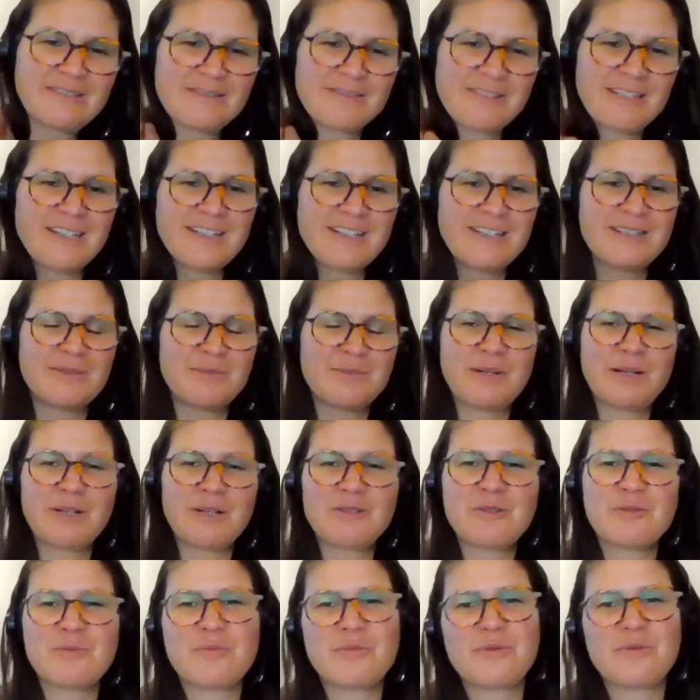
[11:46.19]
Right? It's
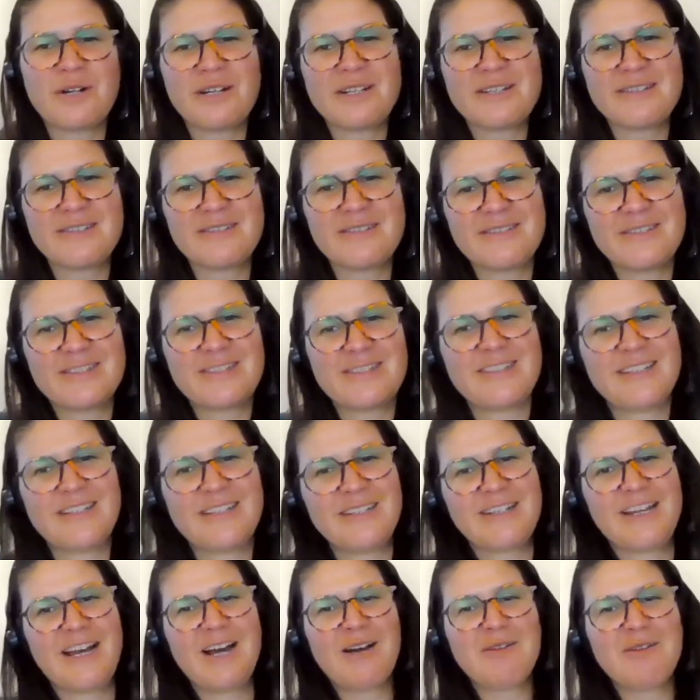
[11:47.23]
about presence
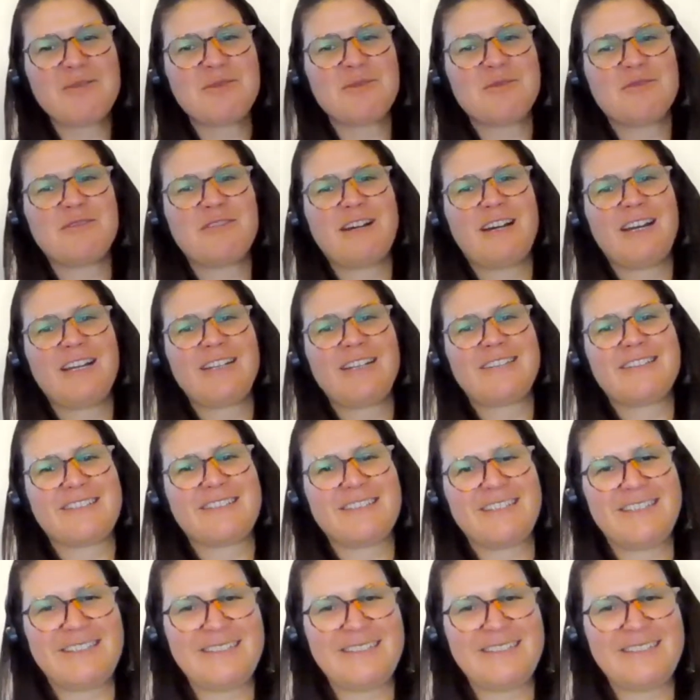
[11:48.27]
and how to fight.